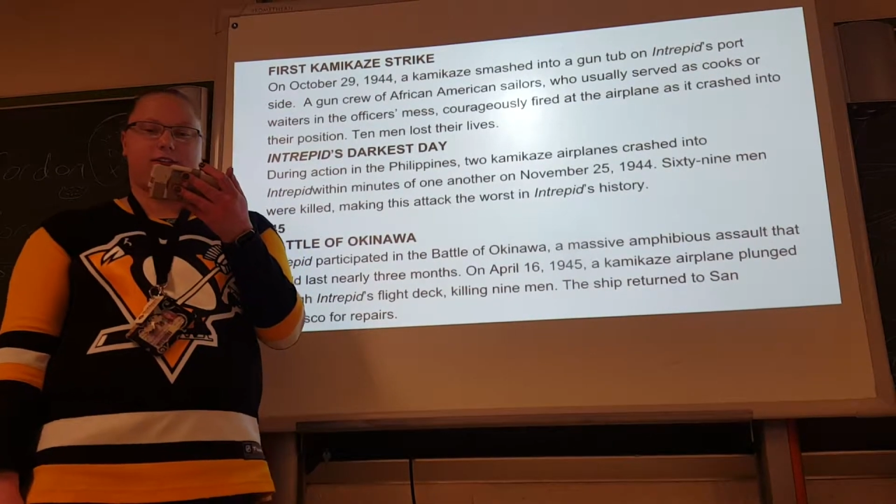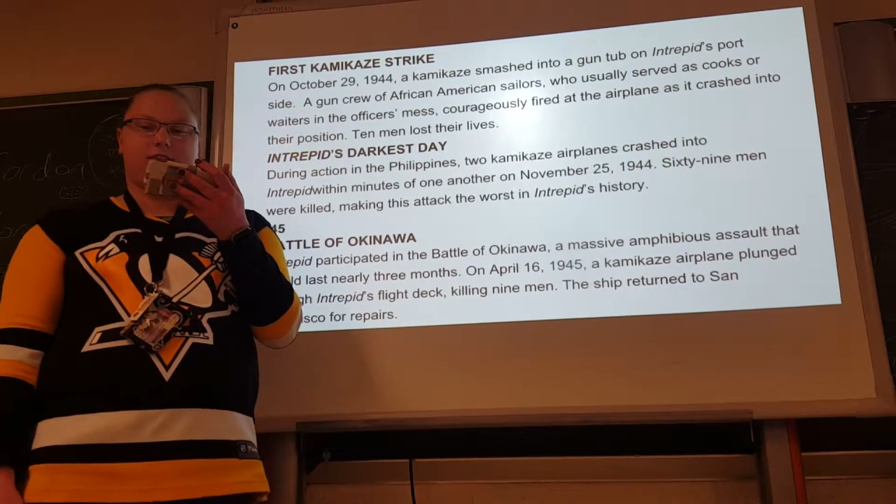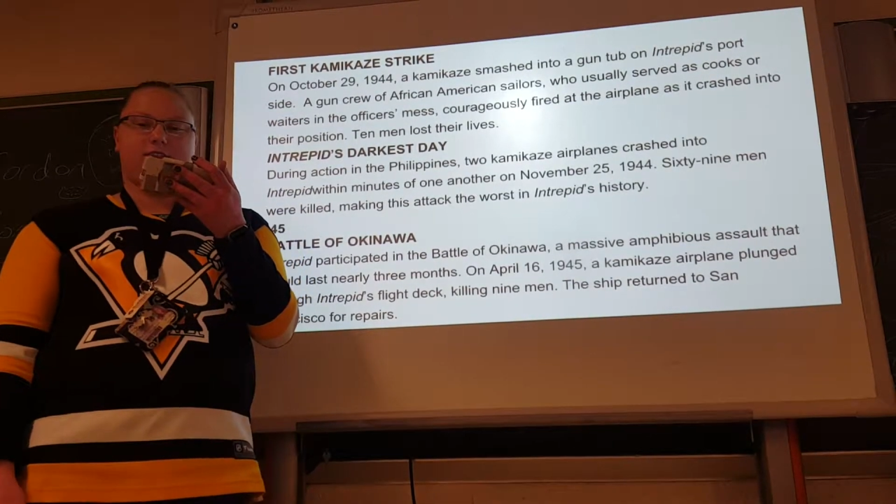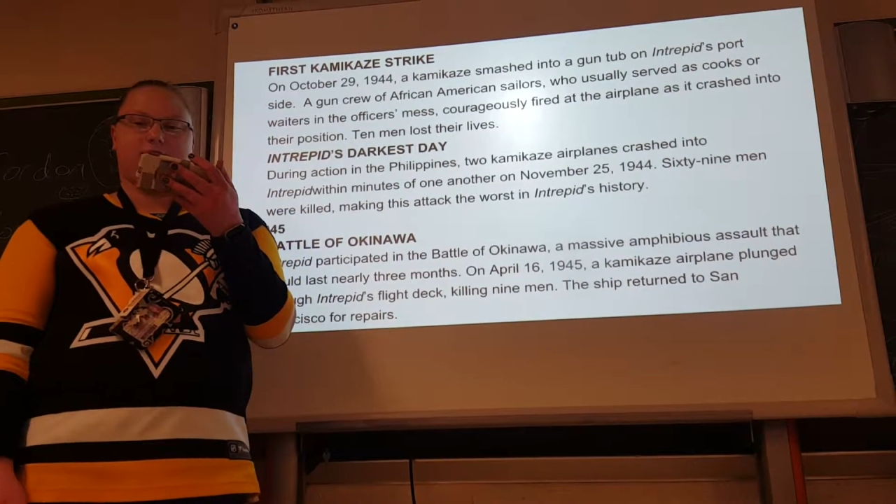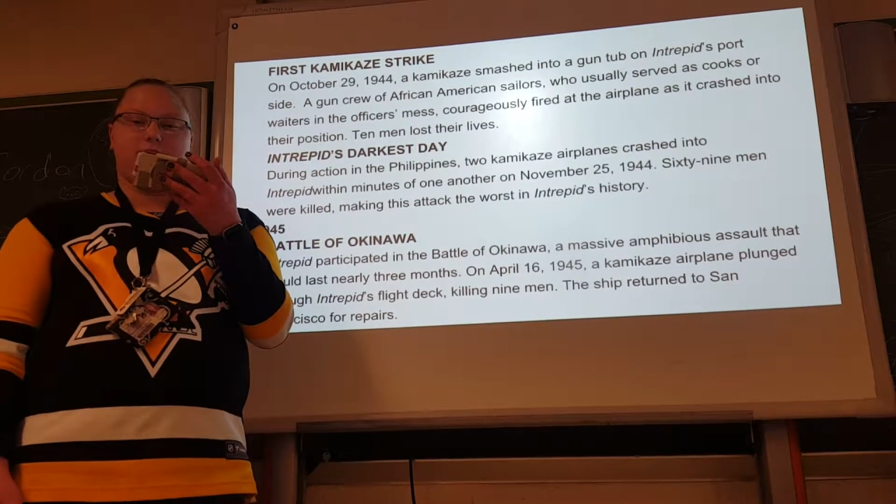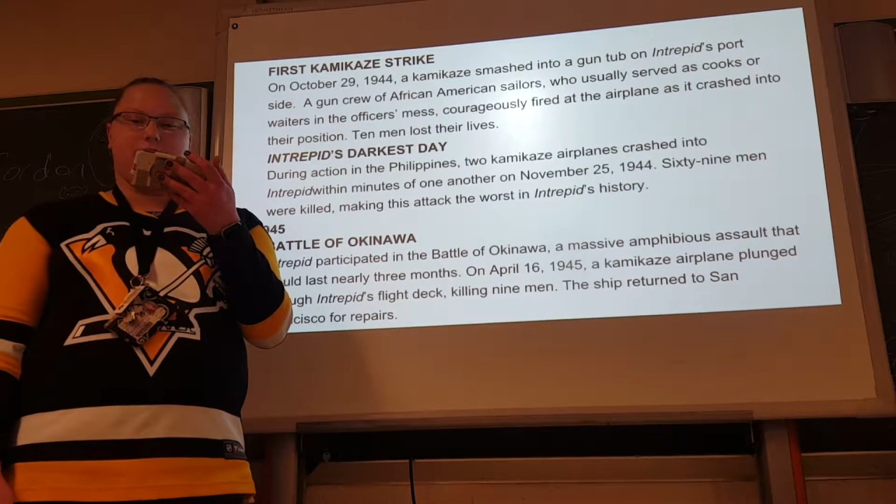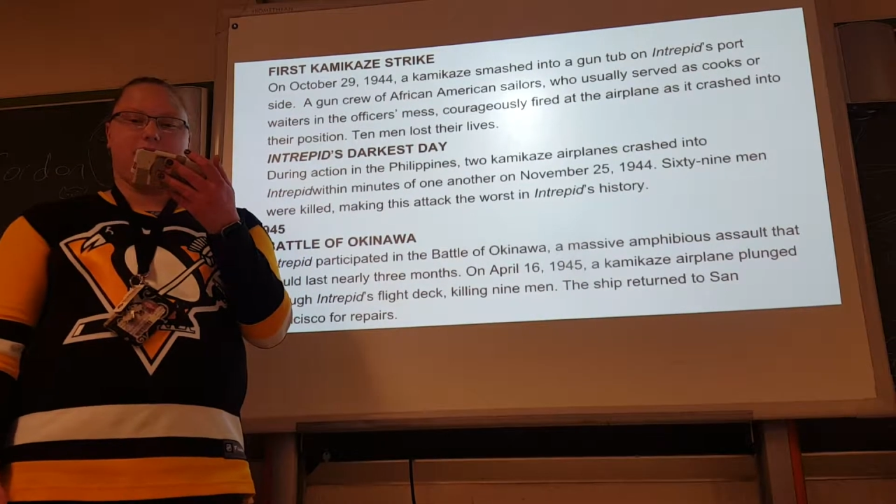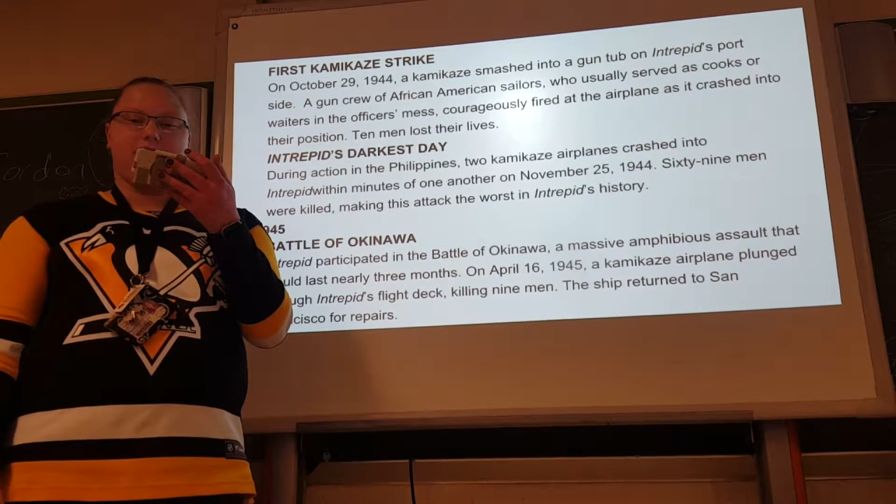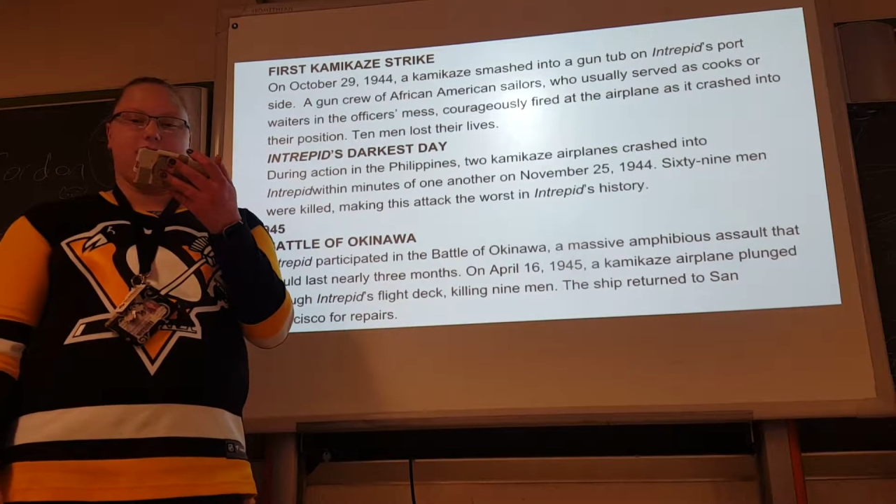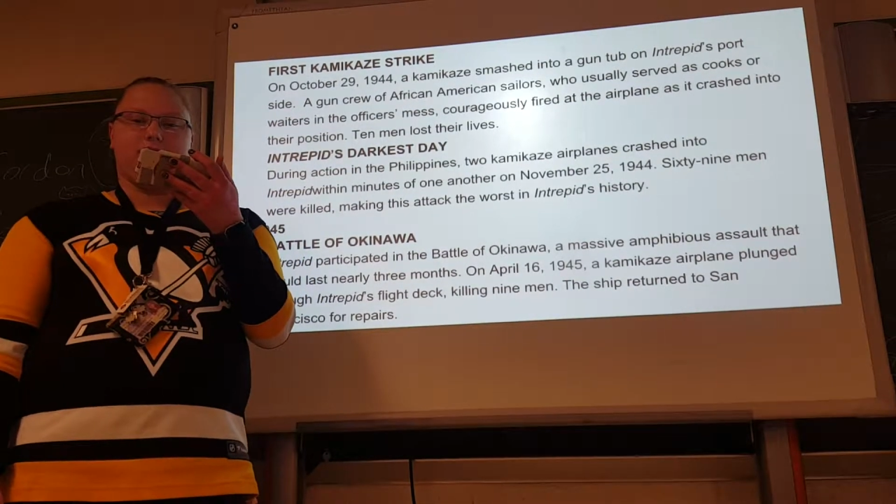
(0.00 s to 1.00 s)
into a
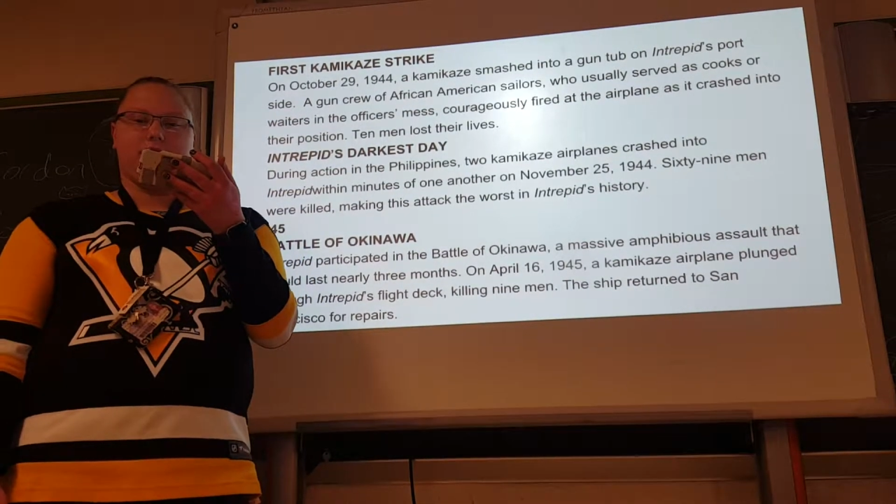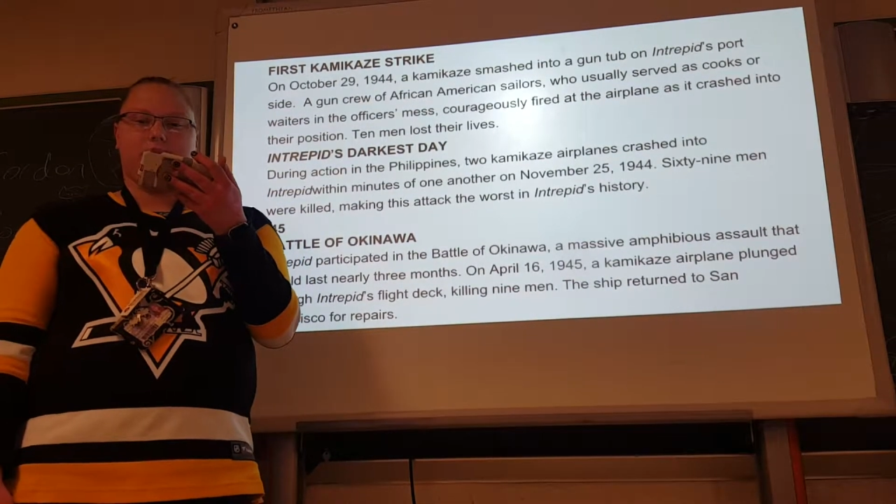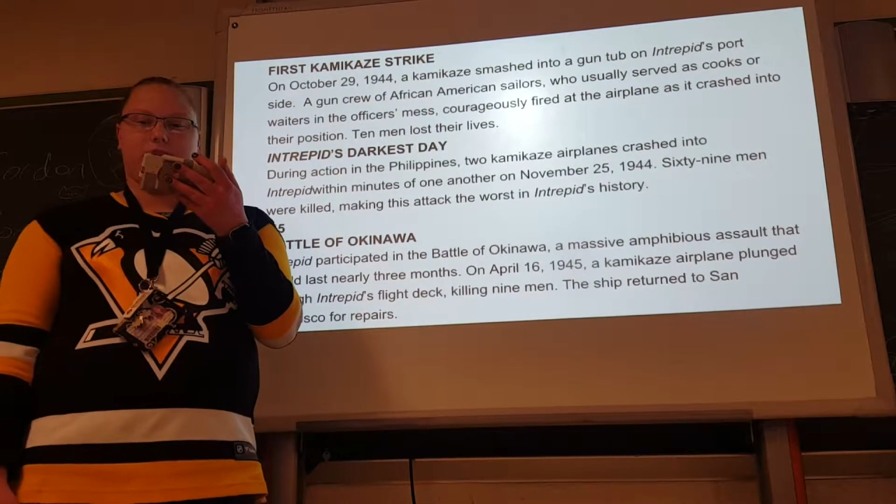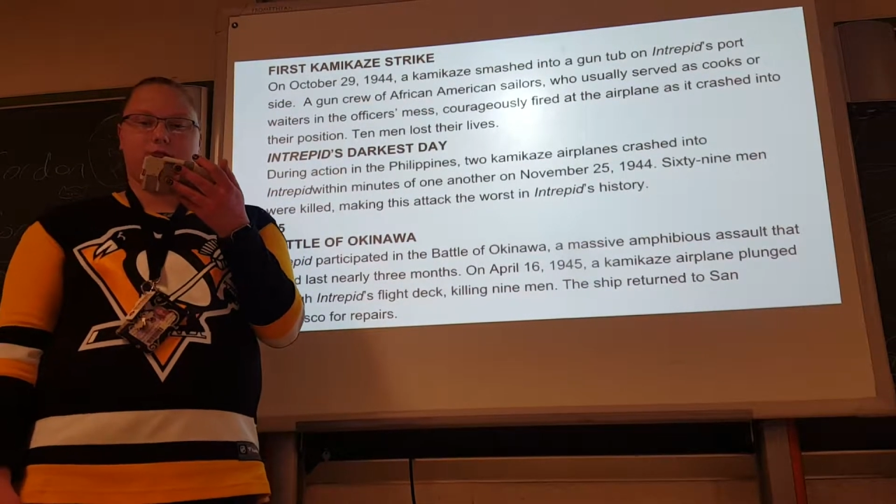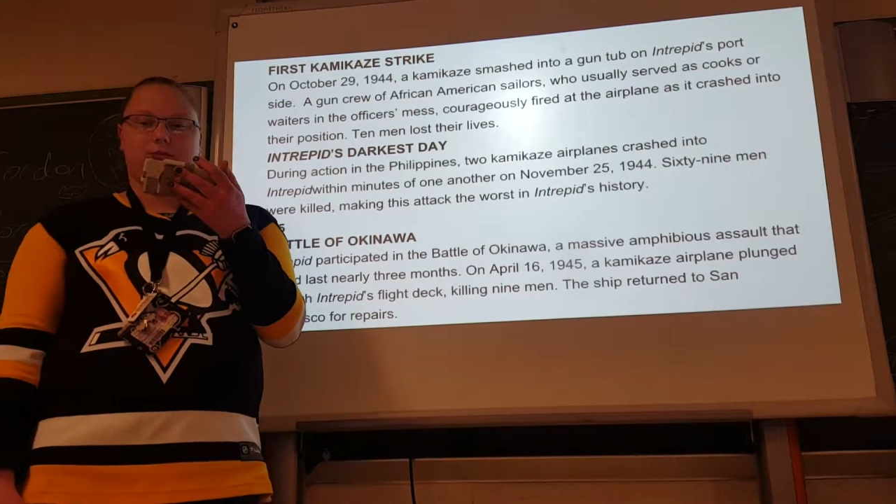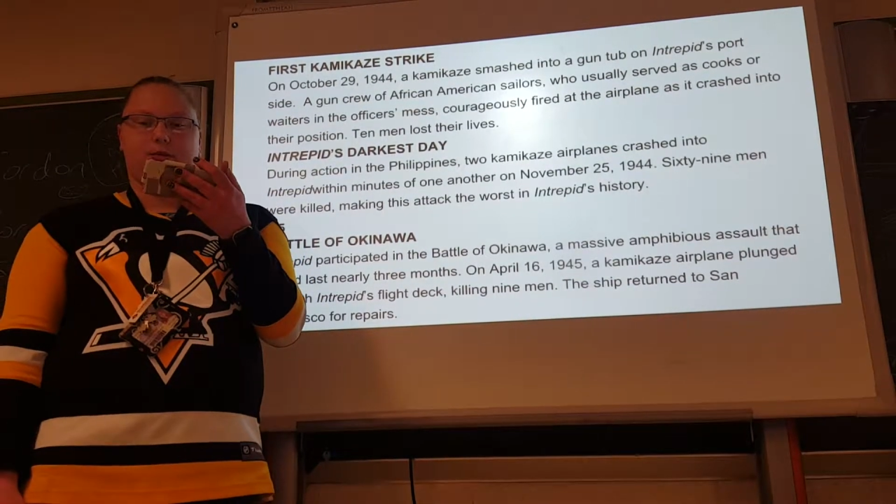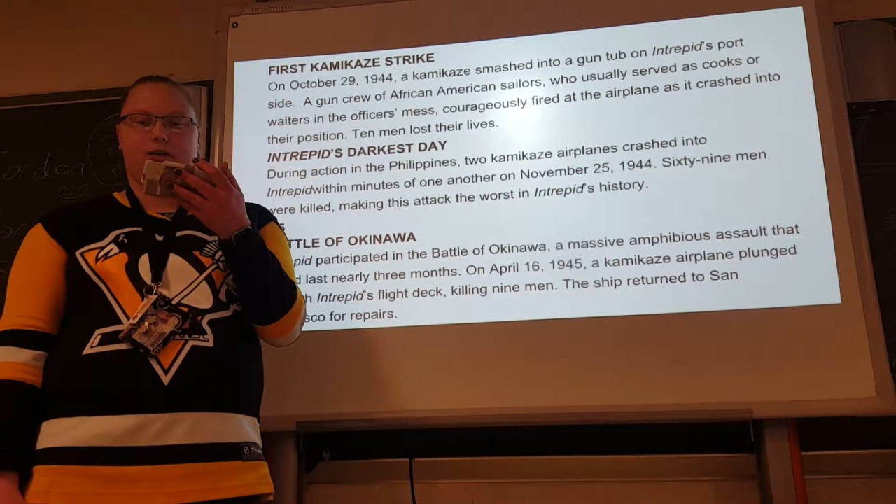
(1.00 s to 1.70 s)
gun tube